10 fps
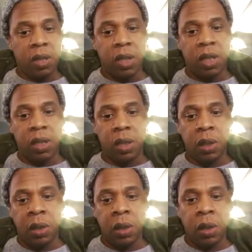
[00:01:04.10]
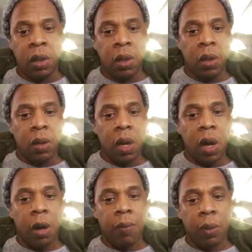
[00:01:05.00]
just,
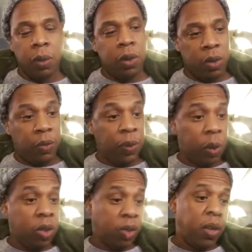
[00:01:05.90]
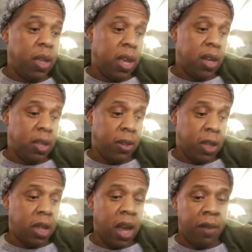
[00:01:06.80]
those 3 years of
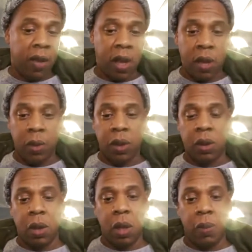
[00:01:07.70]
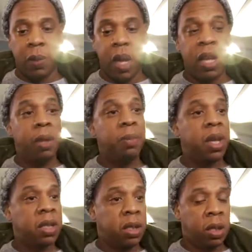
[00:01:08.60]
his life that he was, that he had
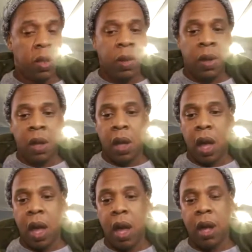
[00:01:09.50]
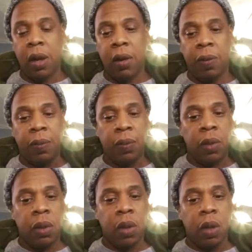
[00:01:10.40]
missed,
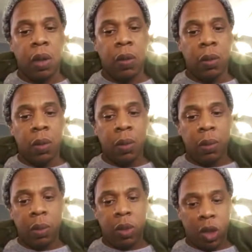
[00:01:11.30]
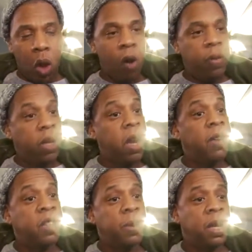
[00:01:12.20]
and, you know, just offer
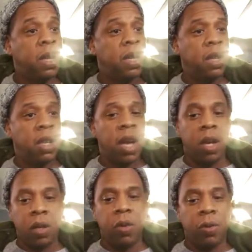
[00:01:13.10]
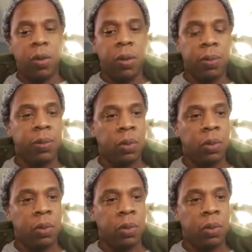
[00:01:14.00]
encouragement and anything I could do for him.